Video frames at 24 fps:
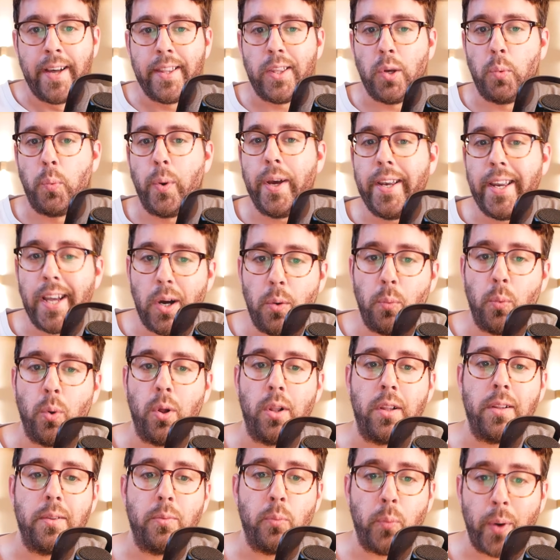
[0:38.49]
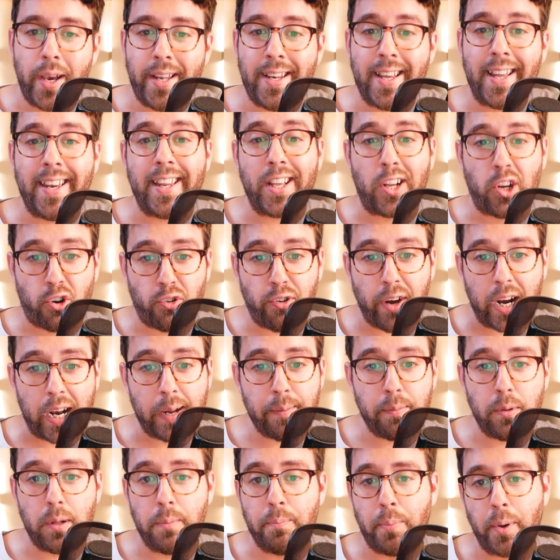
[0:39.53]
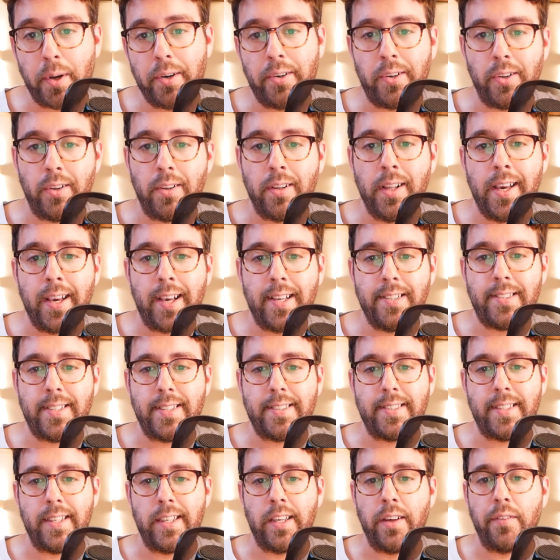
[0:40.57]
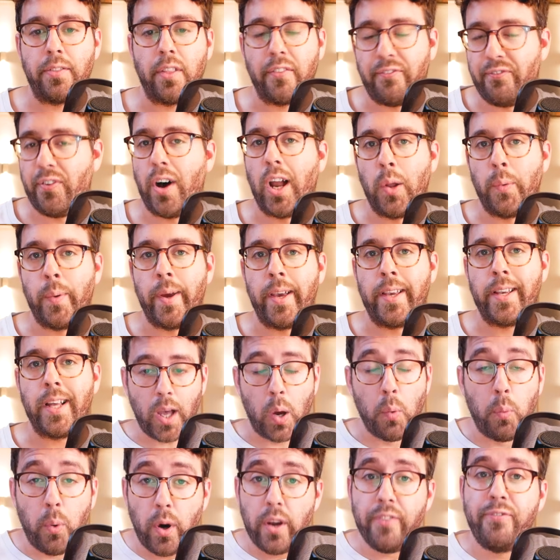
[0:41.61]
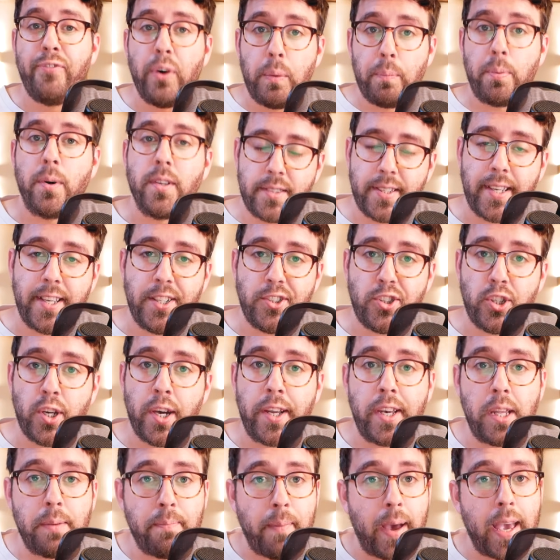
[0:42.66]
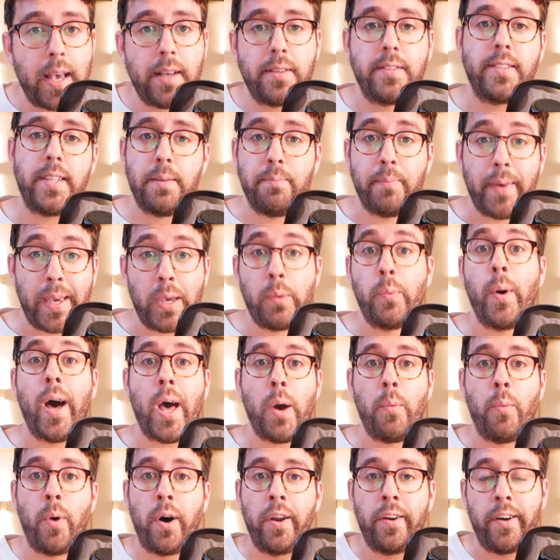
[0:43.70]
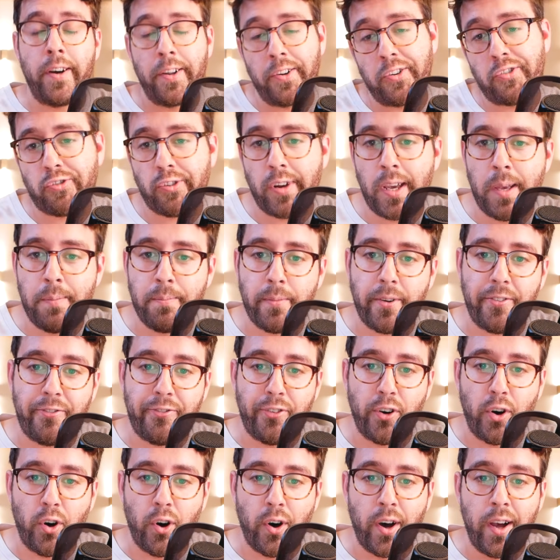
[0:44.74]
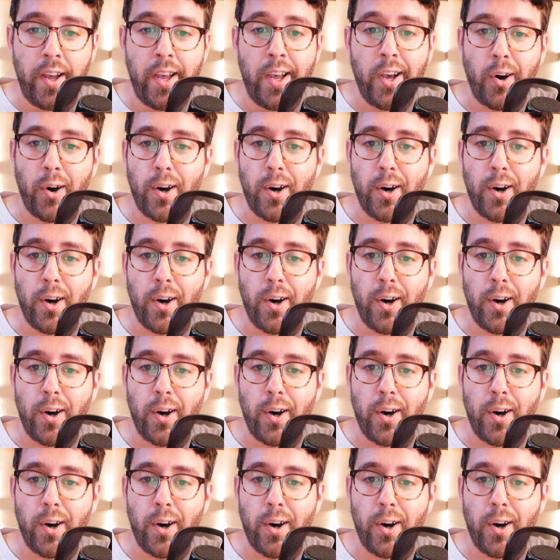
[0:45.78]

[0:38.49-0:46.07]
the winner will win an incredible bundle consisting of the following a one football t shirt, and you may have seen me wear one on stream before.